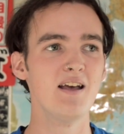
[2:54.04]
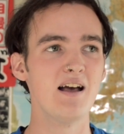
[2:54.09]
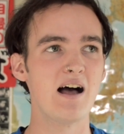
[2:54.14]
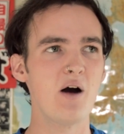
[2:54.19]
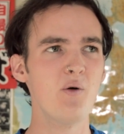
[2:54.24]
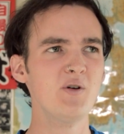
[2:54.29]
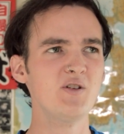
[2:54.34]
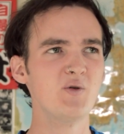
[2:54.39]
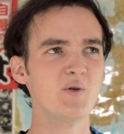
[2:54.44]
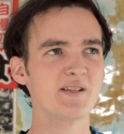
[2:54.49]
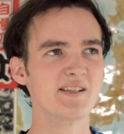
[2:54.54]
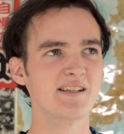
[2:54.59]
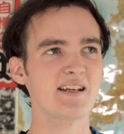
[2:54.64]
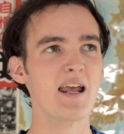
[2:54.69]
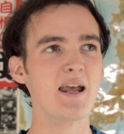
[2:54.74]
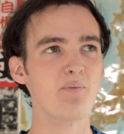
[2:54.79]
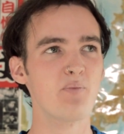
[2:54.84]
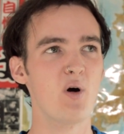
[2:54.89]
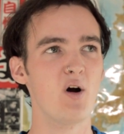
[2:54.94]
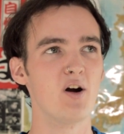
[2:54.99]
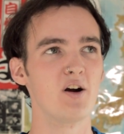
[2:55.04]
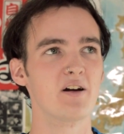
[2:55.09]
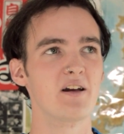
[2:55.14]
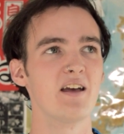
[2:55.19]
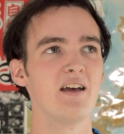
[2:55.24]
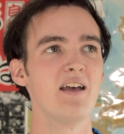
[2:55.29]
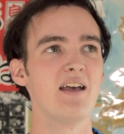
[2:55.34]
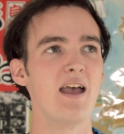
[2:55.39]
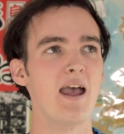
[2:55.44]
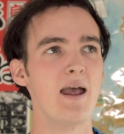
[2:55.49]
went to a skate park
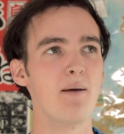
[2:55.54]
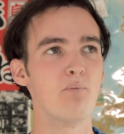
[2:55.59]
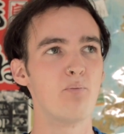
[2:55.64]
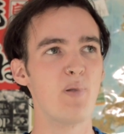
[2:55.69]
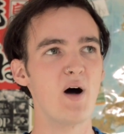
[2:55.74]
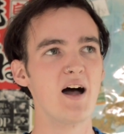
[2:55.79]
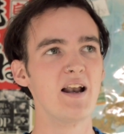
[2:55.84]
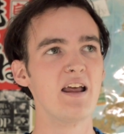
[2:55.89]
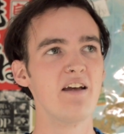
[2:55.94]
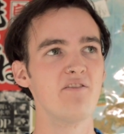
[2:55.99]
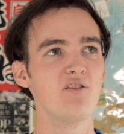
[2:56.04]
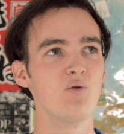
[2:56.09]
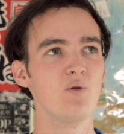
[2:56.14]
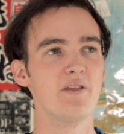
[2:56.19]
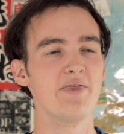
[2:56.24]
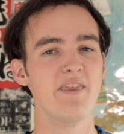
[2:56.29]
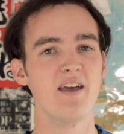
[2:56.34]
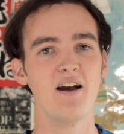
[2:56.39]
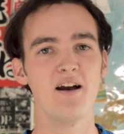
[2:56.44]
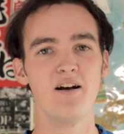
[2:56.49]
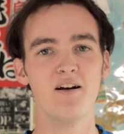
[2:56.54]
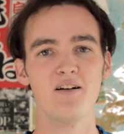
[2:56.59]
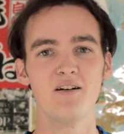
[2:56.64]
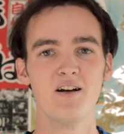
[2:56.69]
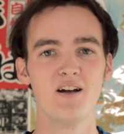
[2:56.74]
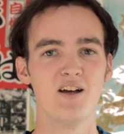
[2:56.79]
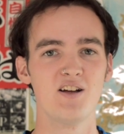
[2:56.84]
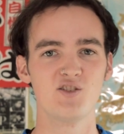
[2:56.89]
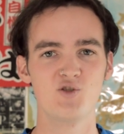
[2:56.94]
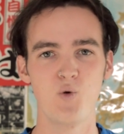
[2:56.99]
and bought everyone there
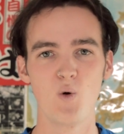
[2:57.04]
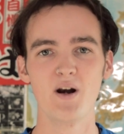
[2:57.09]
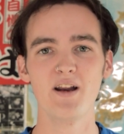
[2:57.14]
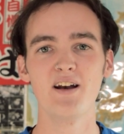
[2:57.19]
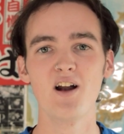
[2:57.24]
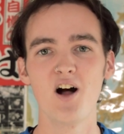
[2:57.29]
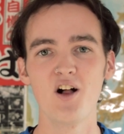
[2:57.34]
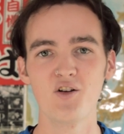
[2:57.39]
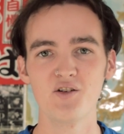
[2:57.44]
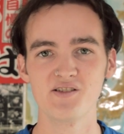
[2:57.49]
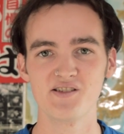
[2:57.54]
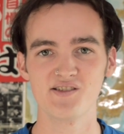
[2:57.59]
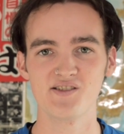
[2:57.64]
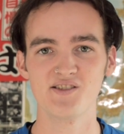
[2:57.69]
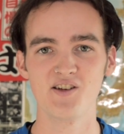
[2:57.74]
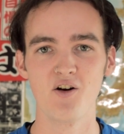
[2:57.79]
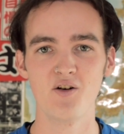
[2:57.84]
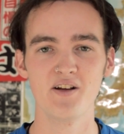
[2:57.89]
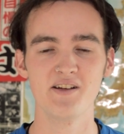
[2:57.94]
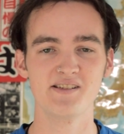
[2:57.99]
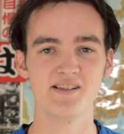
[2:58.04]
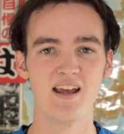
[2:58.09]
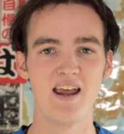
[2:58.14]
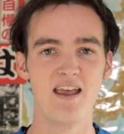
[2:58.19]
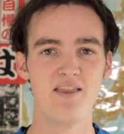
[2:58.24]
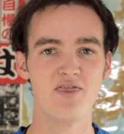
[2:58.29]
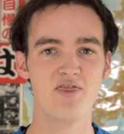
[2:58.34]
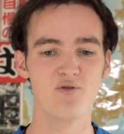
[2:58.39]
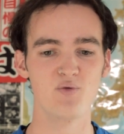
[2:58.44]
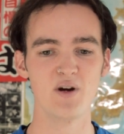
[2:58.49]
$20 in sodas,
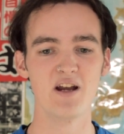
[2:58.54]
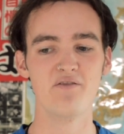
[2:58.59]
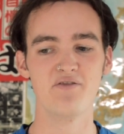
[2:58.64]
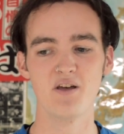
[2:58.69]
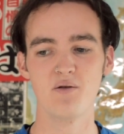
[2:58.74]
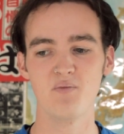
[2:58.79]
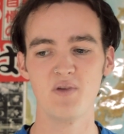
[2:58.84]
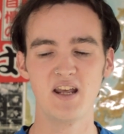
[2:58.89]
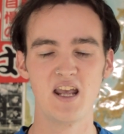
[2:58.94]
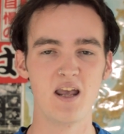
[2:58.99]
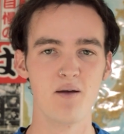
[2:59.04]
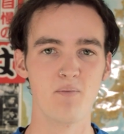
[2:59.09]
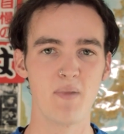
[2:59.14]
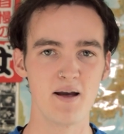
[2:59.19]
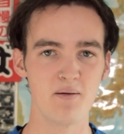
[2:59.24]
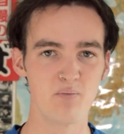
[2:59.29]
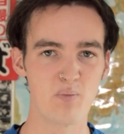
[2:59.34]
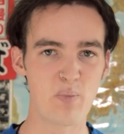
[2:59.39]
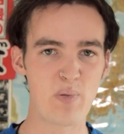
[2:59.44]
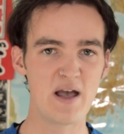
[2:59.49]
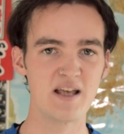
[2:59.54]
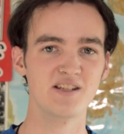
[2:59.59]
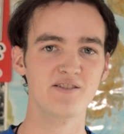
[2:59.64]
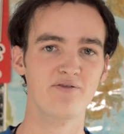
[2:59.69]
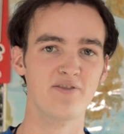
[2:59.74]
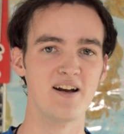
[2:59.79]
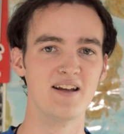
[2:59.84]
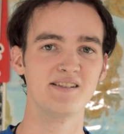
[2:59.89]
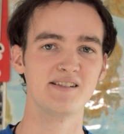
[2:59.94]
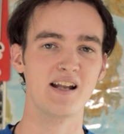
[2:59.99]
and 3 of them became my best
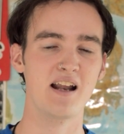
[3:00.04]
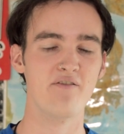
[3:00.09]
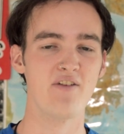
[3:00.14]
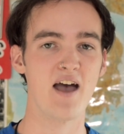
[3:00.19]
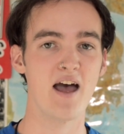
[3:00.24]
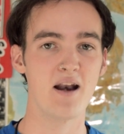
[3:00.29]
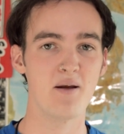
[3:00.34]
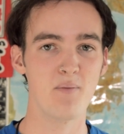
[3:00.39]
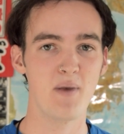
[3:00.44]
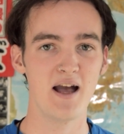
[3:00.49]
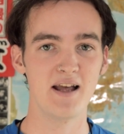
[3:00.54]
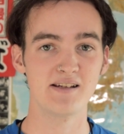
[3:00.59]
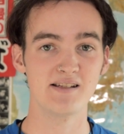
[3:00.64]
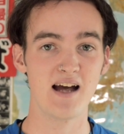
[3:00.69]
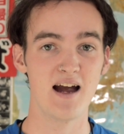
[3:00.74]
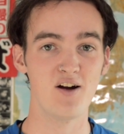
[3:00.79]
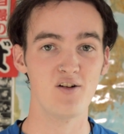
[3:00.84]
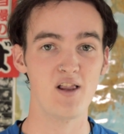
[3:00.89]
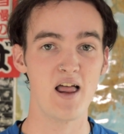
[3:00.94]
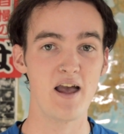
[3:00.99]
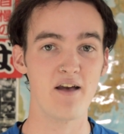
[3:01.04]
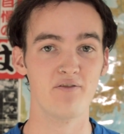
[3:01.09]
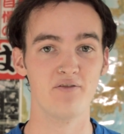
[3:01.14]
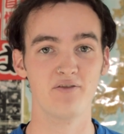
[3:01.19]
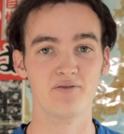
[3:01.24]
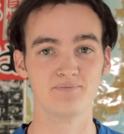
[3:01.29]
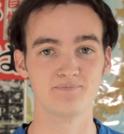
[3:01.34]
friends that I've had in my entire life.